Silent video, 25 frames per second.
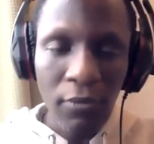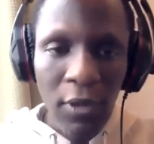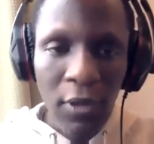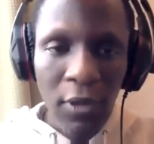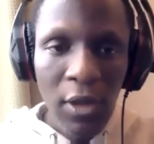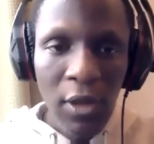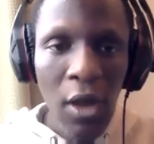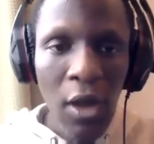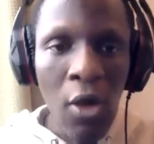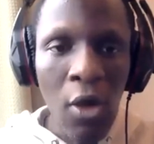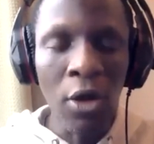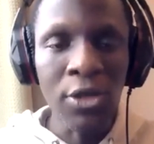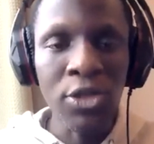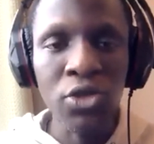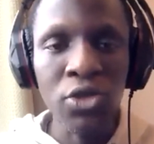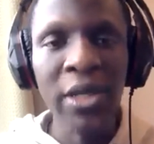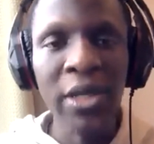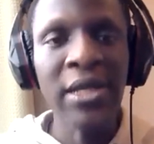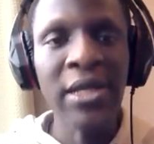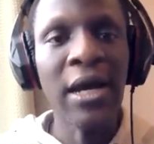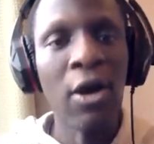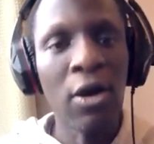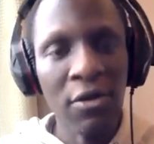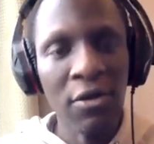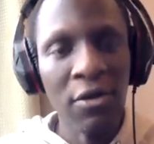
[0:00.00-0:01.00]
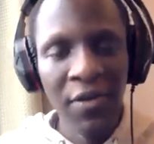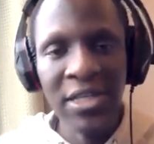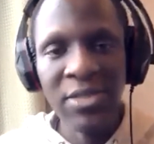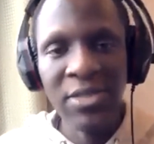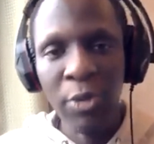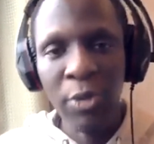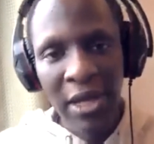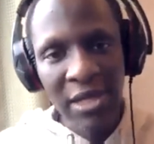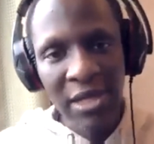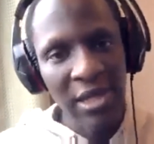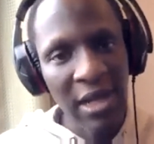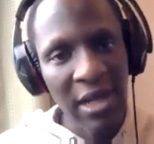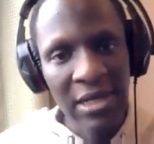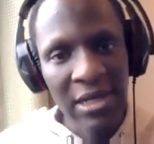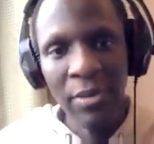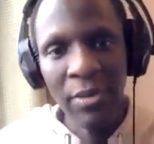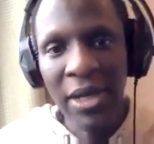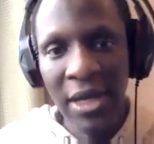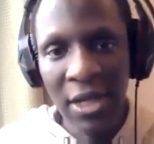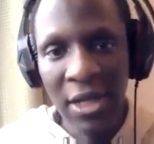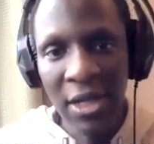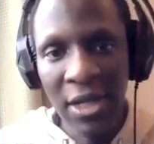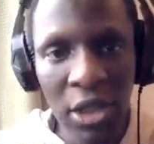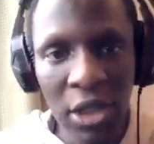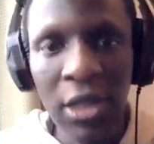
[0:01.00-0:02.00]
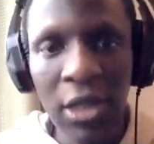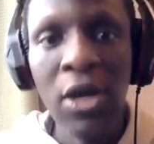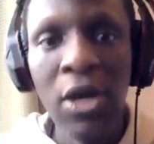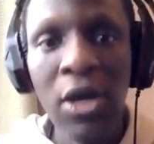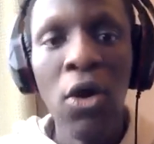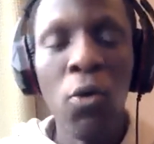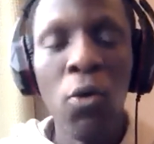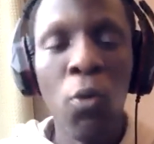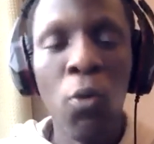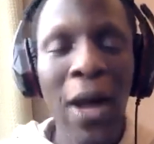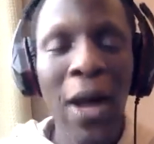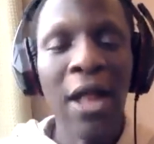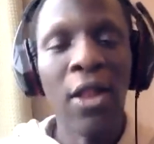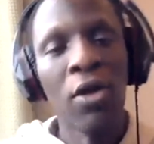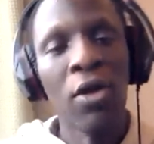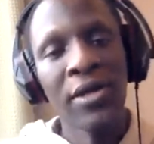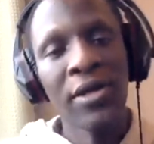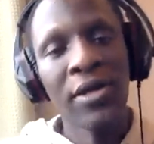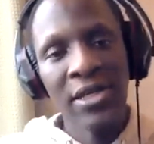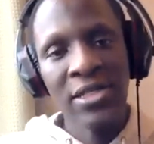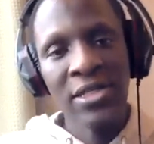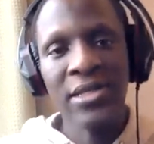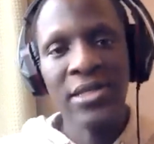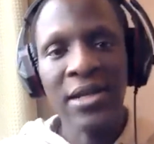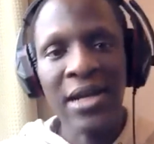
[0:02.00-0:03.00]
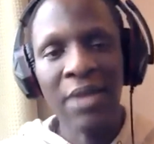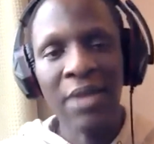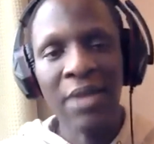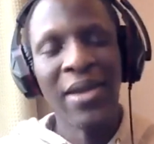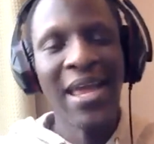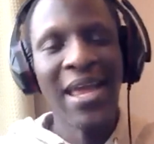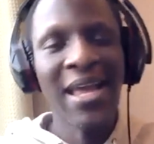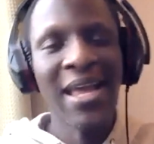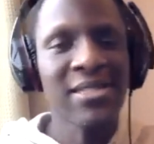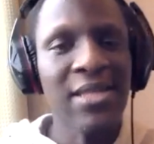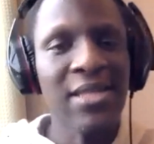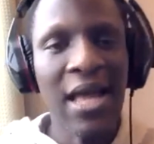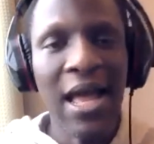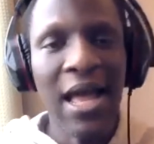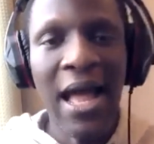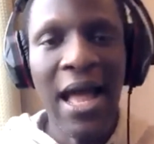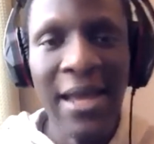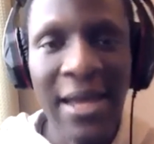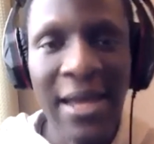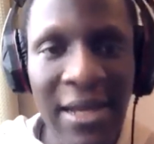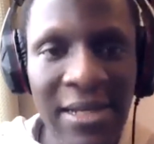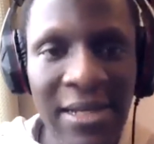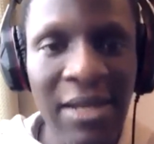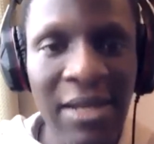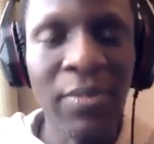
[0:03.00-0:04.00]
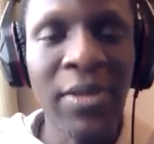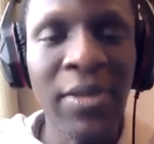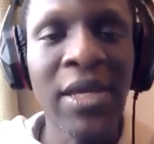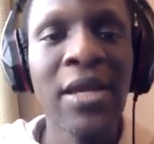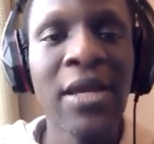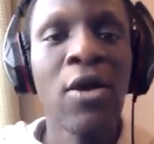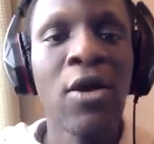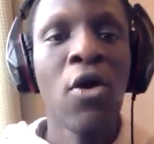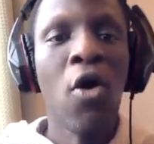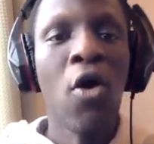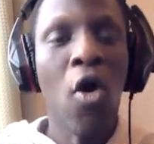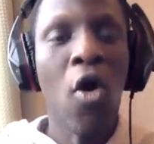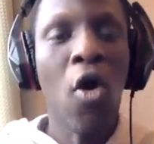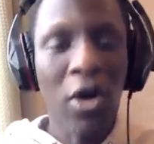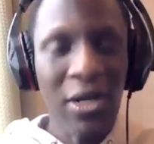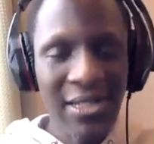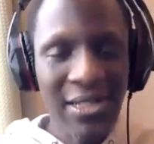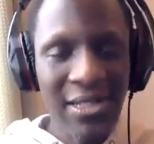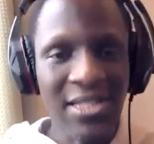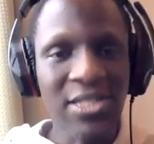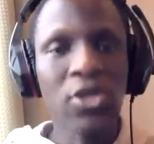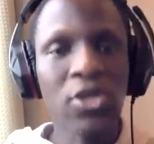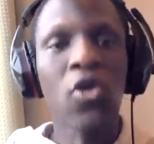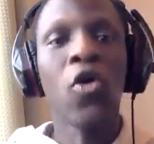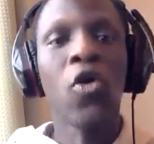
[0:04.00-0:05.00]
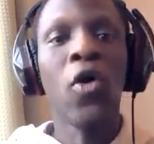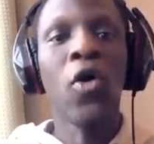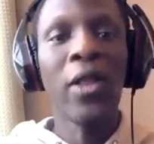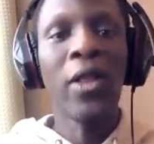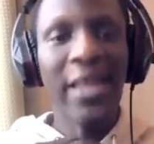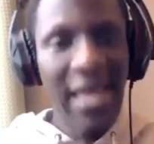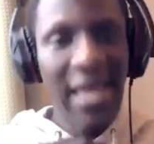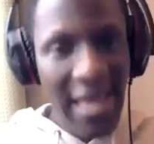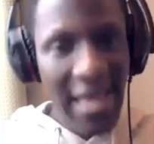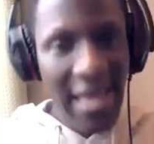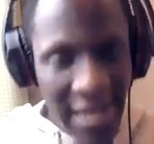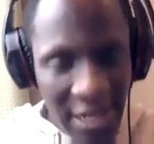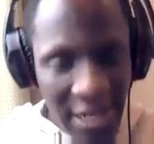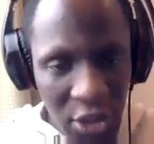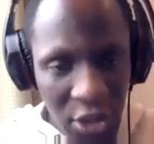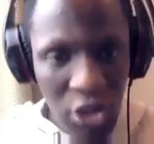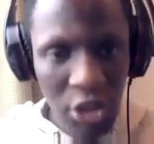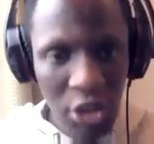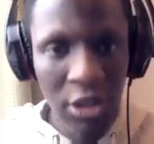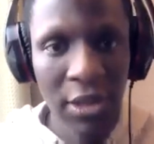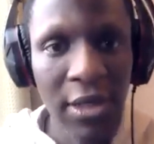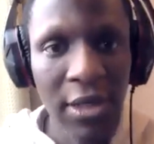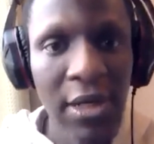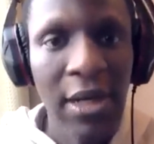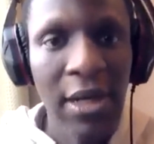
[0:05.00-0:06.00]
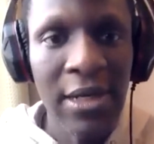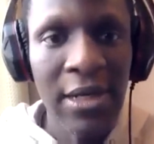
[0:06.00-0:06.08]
on Twitter, on Facebook, ACE Academy NG, while on Instagram, ACE Academy_NG.